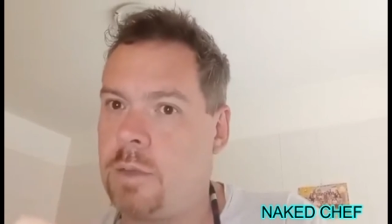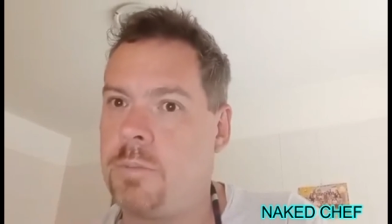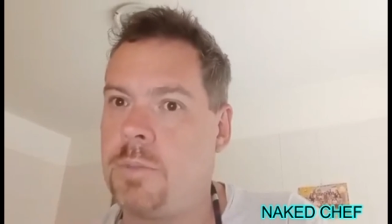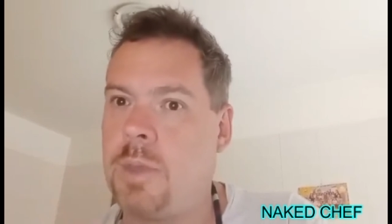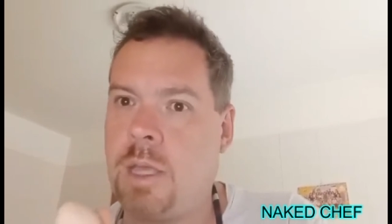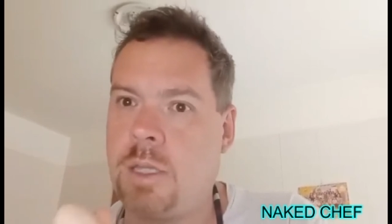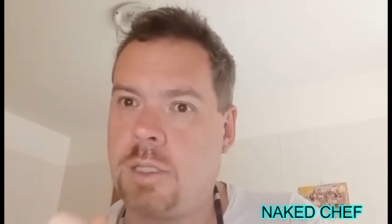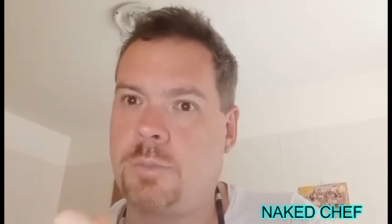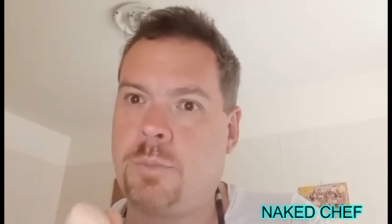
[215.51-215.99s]

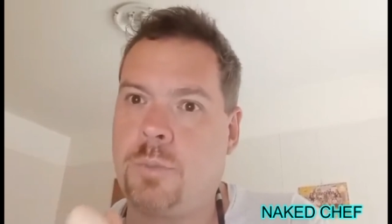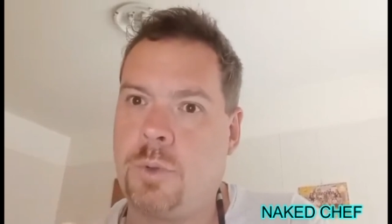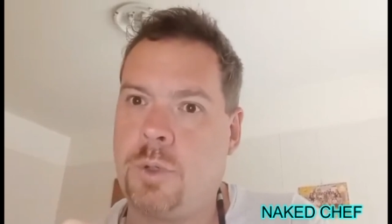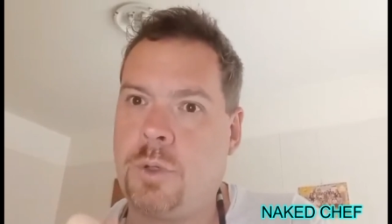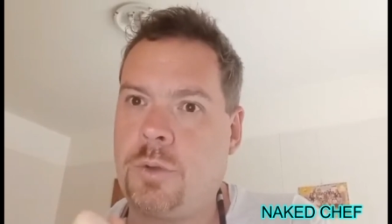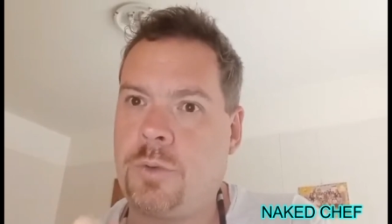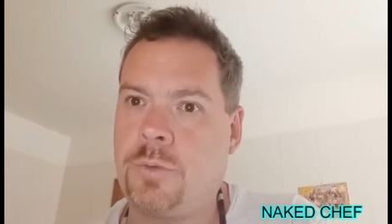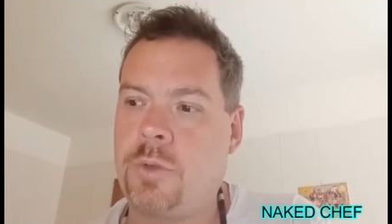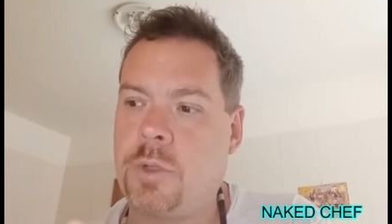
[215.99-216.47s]
nice
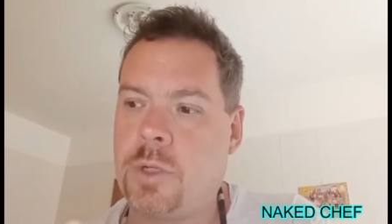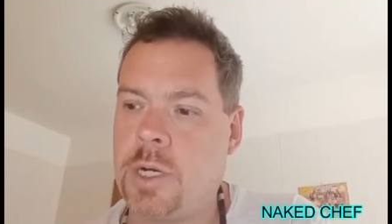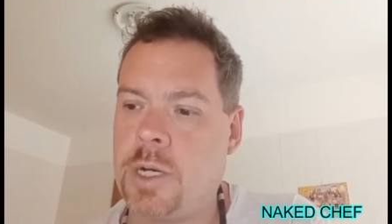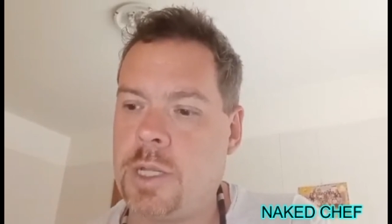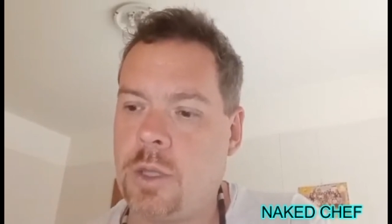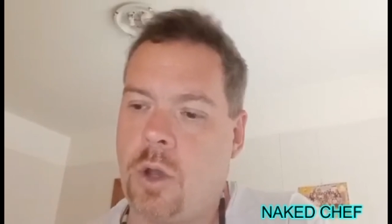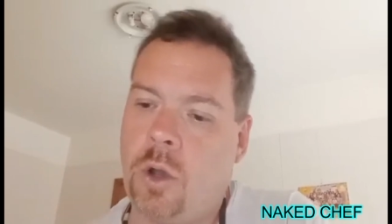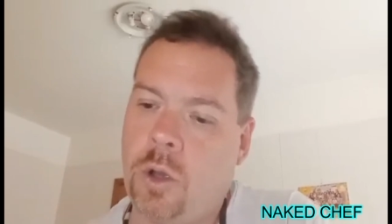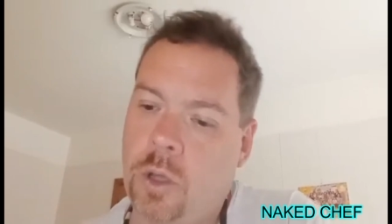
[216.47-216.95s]
beautiful
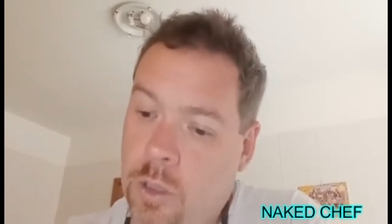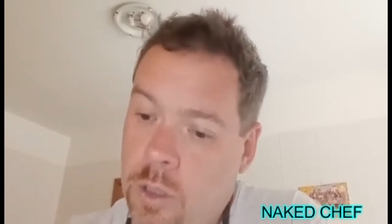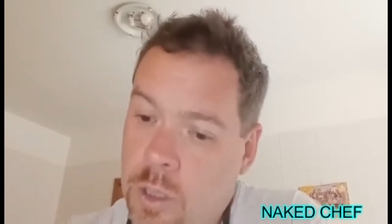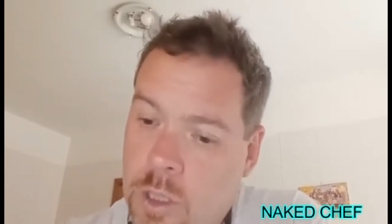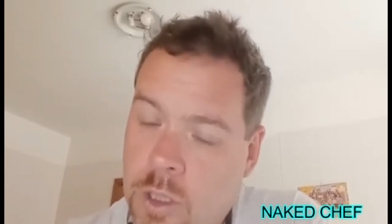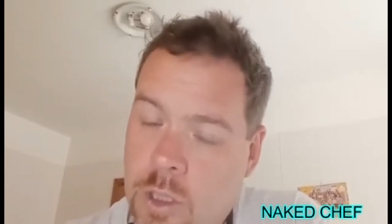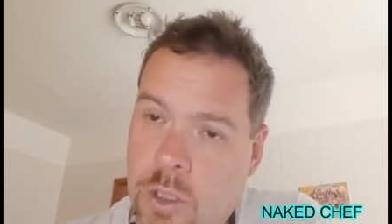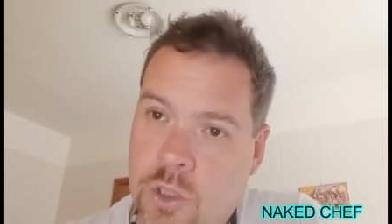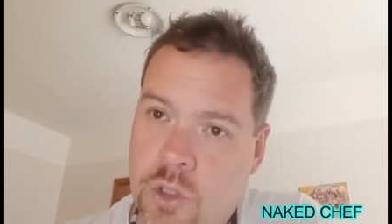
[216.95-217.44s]
green oil
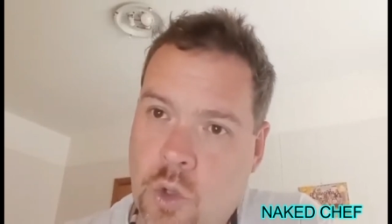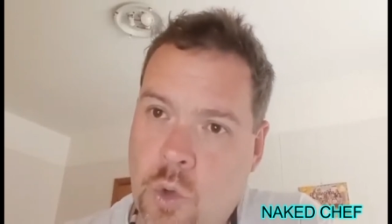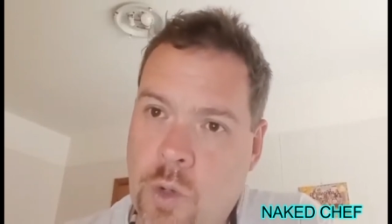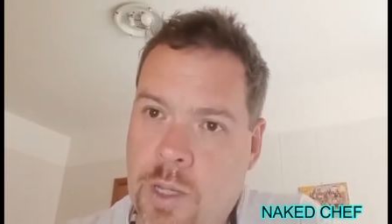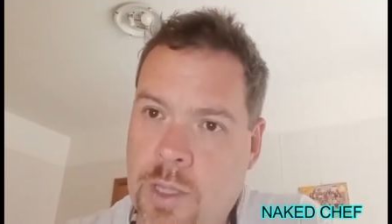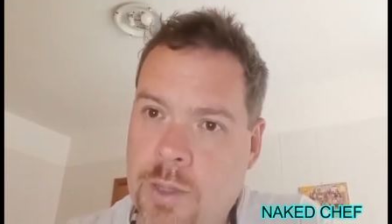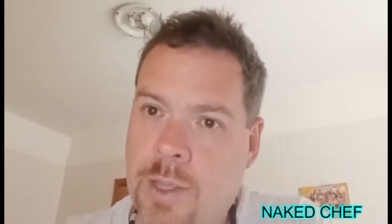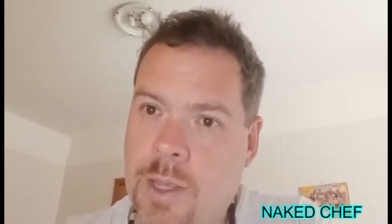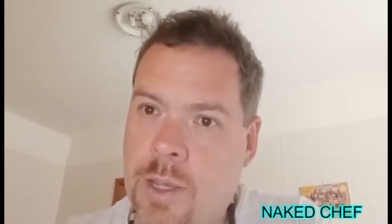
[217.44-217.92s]
so you
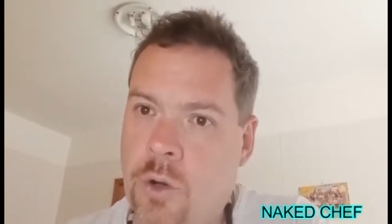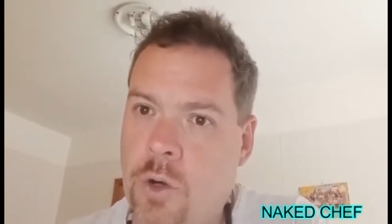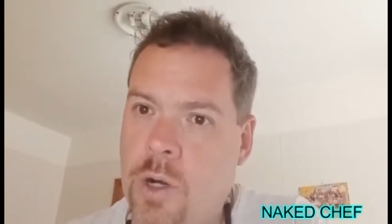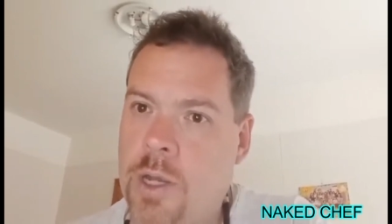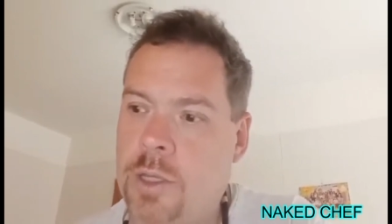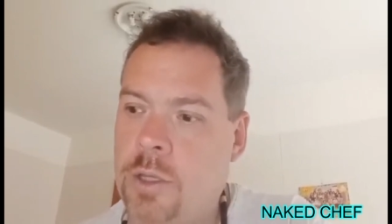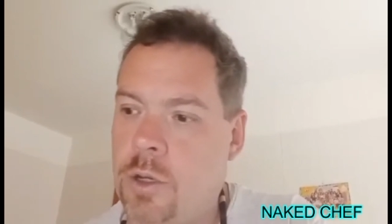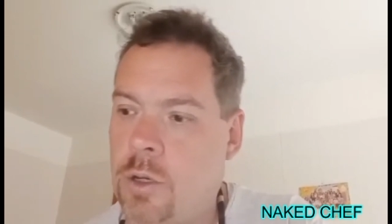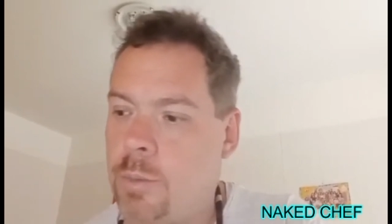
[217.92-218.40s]
can
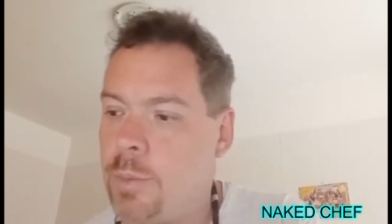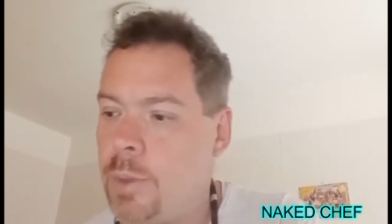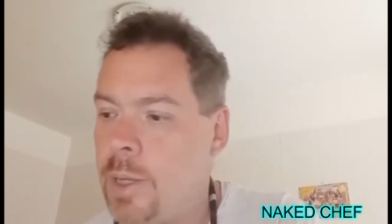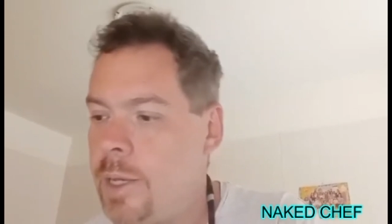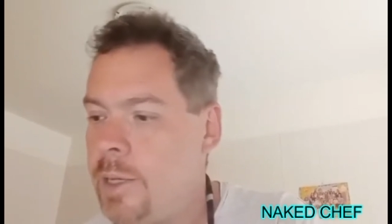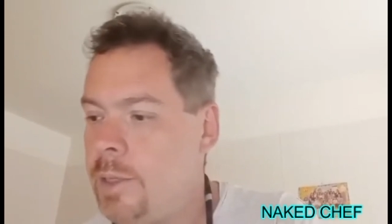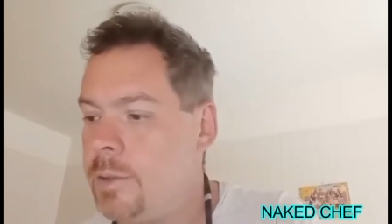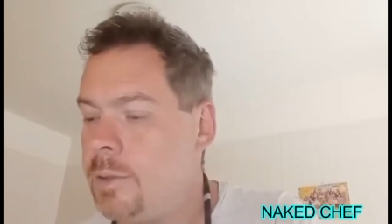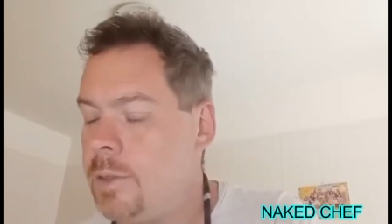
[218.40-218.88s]
decorate your
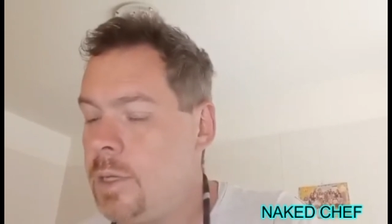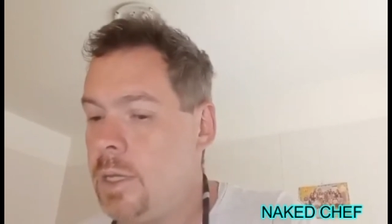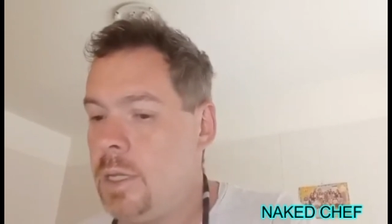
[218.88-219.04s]
plate